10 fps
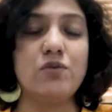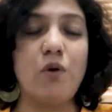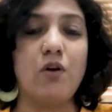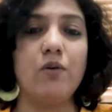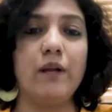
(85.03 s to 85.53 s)

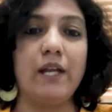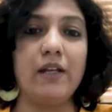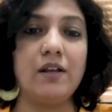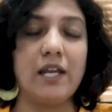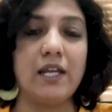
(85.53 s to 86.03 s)

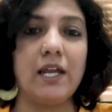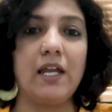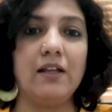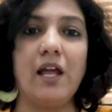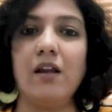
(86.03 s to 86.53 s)
swallowing,
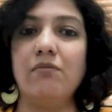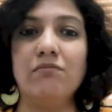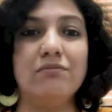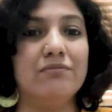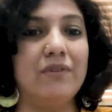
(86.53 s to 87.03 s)
drinking,
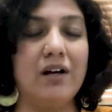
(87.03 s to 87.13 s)
then